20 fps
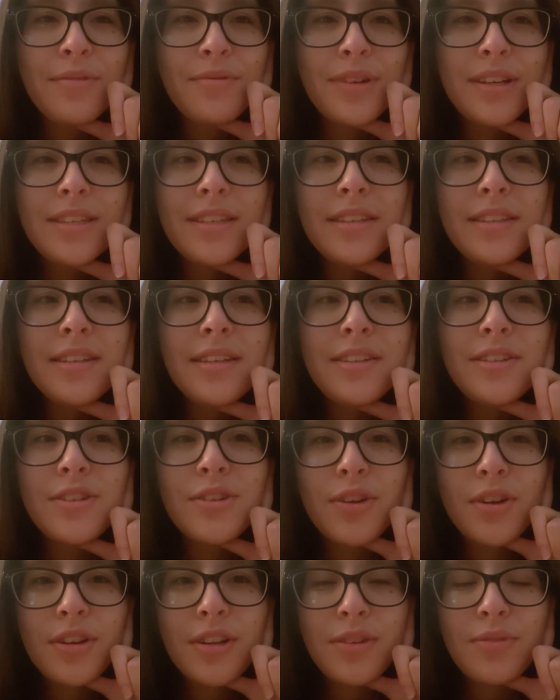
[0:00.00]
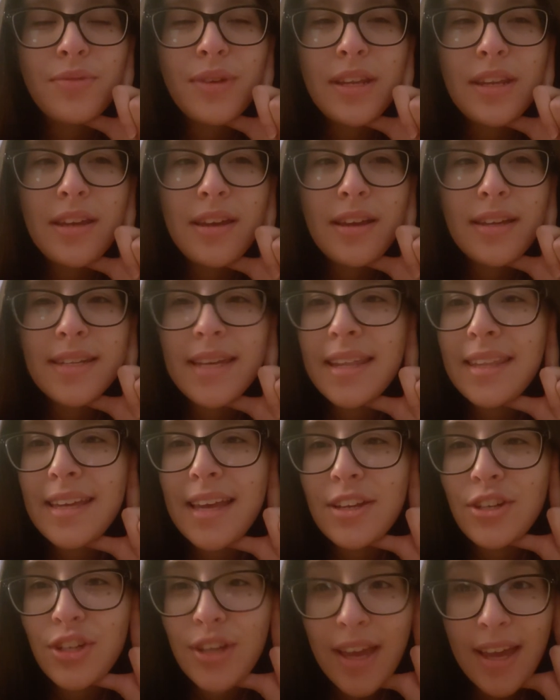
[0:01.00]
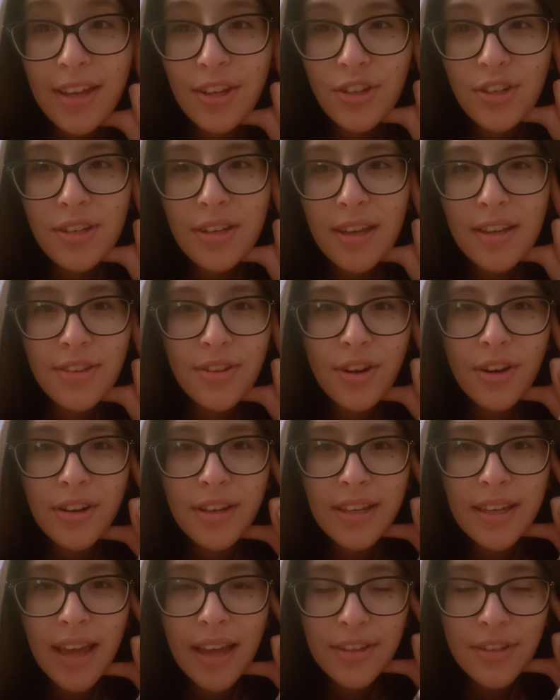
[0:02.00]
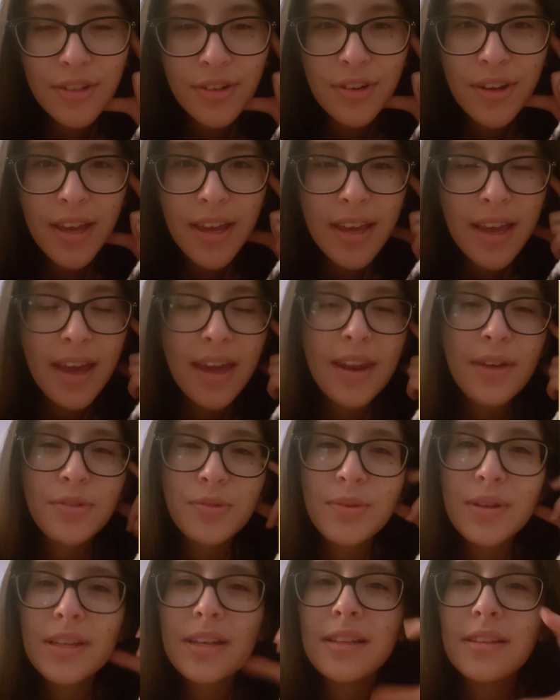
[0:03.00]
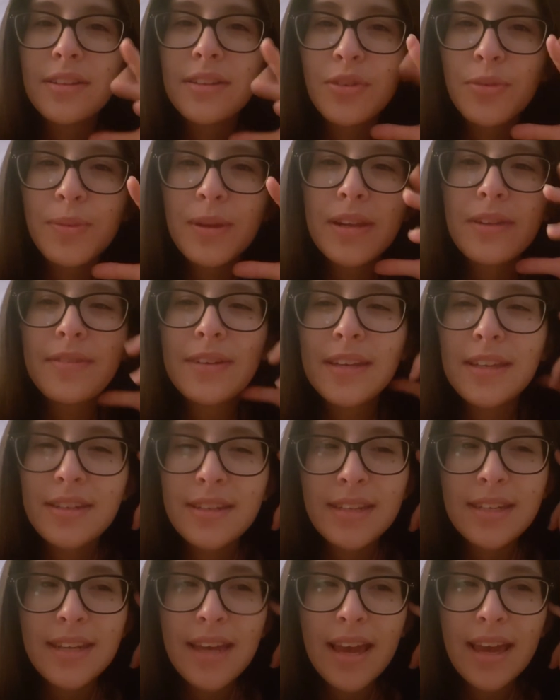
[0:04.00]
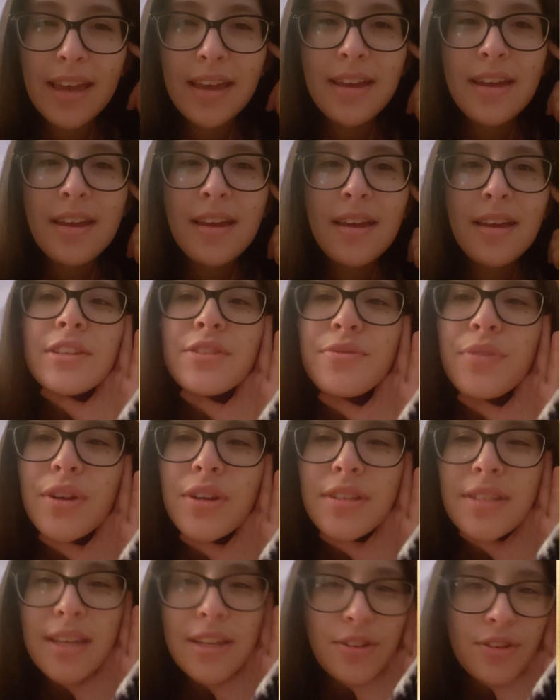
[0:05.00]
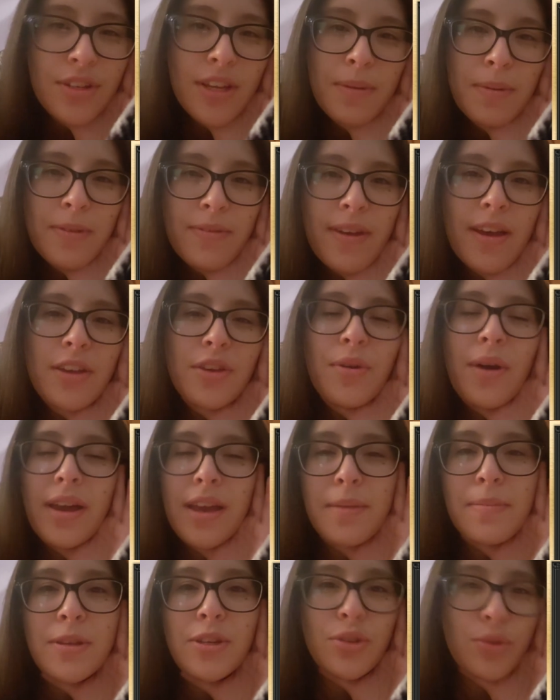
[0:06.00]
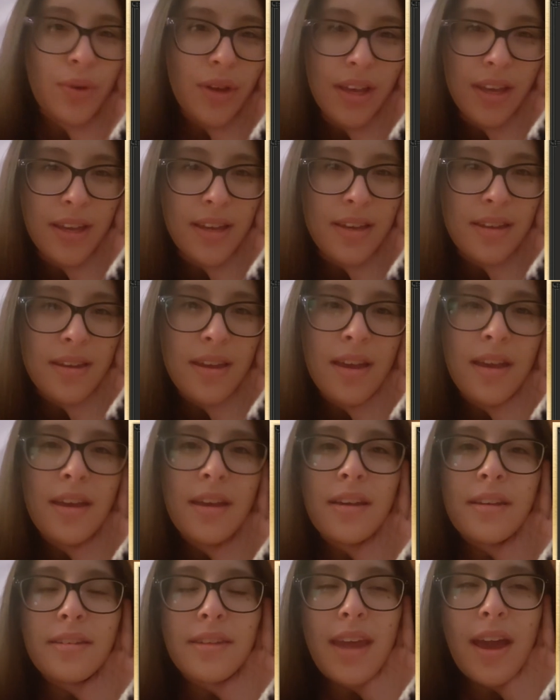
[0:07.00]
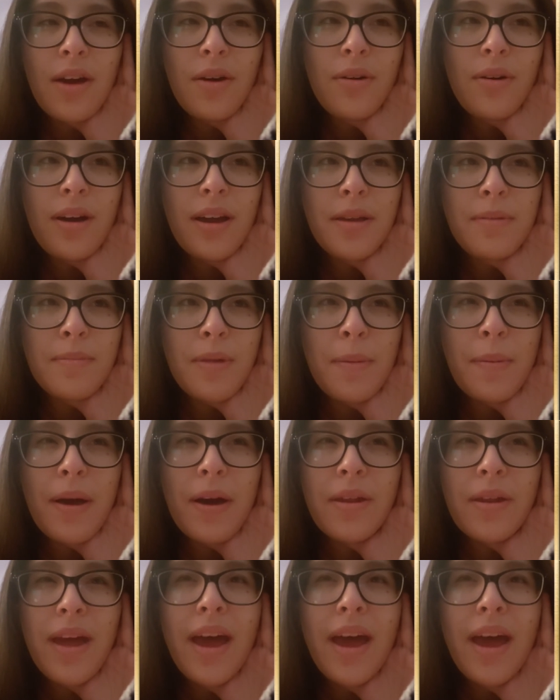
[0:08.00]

recently started reading A Deadly Education. I started it yesterday, and I was reading a little bit of it today. As far as entertainment value, I am enjoying it. Now, I'm about